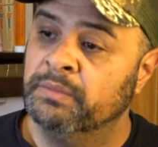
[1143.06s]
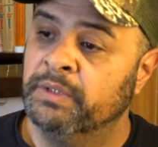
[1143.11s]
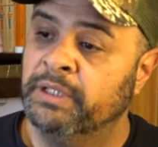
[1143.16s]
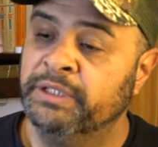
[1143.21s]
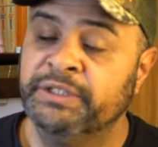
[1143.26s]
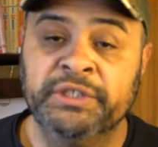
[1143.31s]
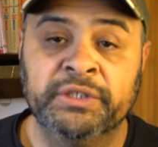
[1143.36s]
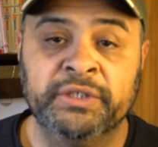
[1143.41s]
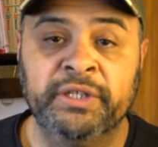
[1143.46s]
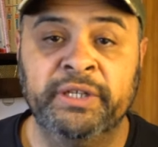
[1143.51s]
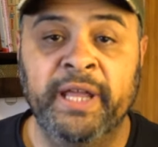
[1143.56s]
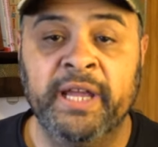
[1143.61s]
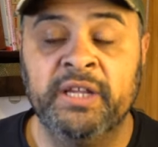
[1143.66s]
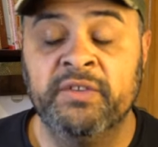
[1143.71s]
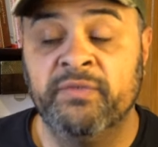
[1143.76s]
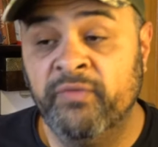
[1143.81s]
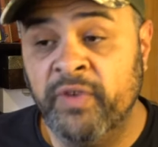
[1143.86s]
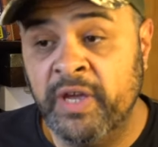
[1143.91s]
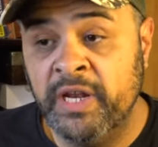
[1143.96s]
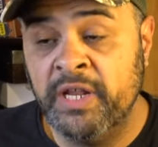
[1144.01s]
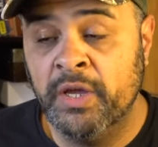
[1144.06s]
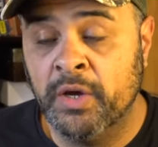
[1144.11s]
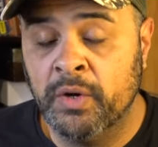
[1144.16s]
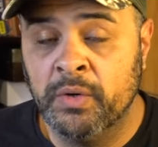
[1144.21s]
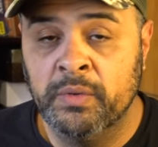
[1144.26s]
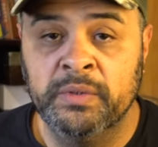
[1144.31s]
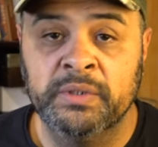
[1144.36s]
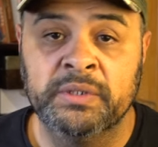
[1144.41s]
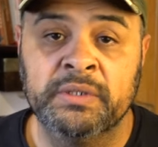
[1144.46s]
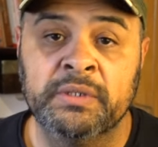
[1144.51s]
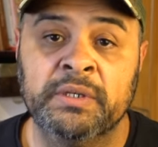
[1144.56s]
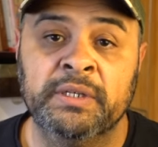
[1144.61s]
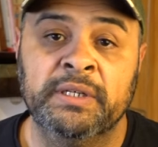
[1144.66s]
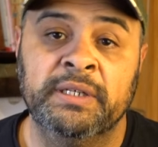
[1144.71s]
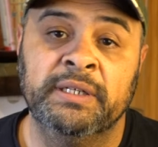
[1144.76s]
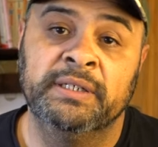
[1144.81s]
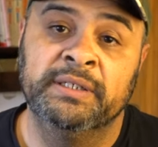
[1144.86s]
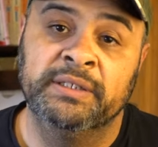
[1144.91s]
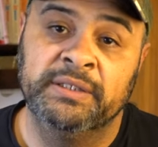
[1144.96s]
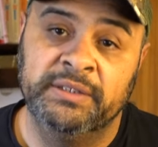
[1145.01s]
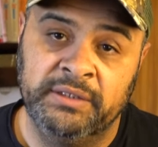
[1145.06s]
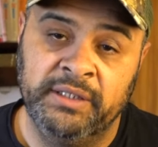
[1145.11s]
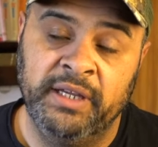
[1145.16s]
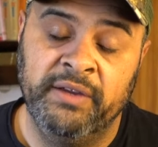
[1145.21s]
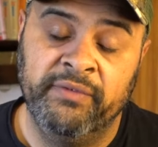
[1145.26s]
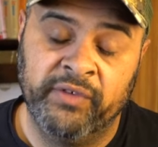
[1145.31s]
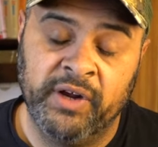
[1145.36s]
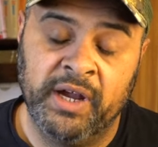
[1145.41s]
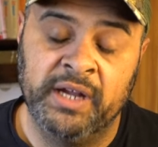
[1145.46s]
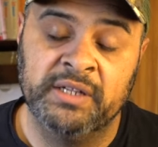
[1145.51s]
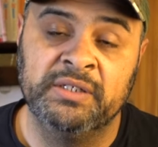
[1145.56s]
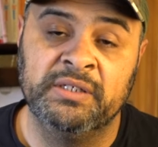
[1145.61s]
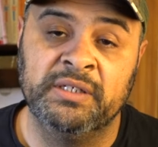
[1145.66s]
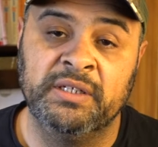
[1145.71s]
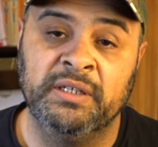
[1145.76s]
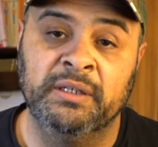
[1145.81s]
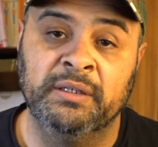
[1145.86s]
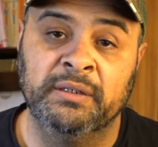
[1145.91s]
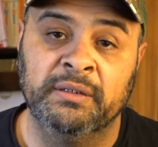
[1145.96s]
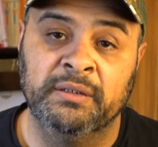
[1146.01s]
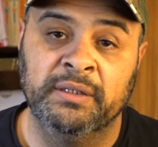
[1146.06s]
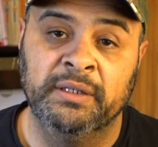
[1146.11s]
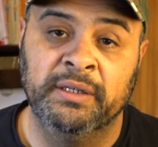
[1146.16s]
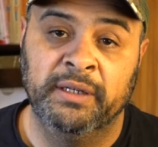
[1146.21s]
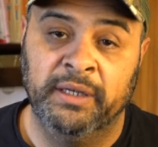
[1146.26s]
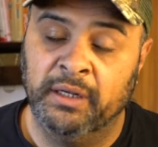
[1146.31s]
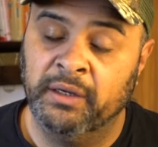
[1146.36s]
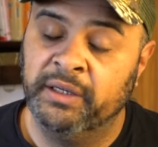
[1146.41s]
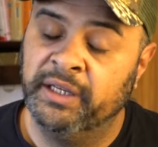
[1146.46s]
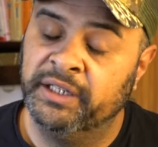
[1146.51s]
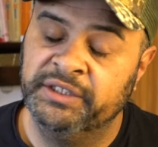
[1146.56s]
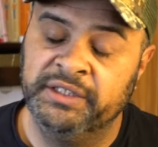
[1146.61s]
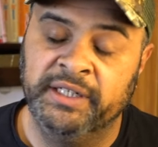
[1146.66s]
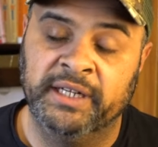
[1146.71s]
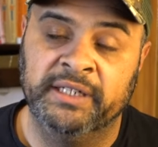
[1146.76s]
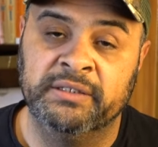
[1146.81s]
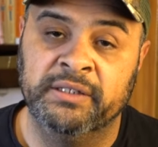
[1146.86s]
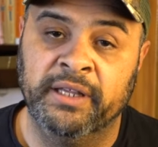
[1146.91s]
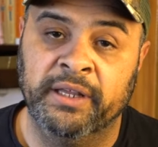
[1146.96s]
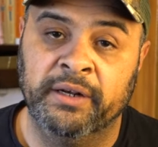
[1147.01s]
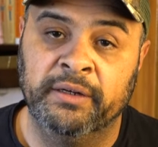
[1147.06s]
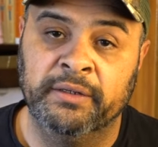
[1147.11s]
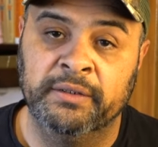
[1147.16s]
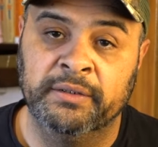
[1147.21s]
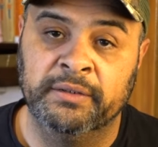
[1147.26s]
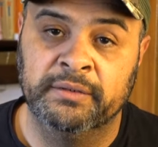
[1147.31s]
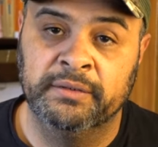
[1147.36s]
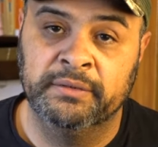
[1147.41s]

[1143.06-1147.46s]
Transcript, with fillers: until the next video, stay frosty, and I'll catch you guys later.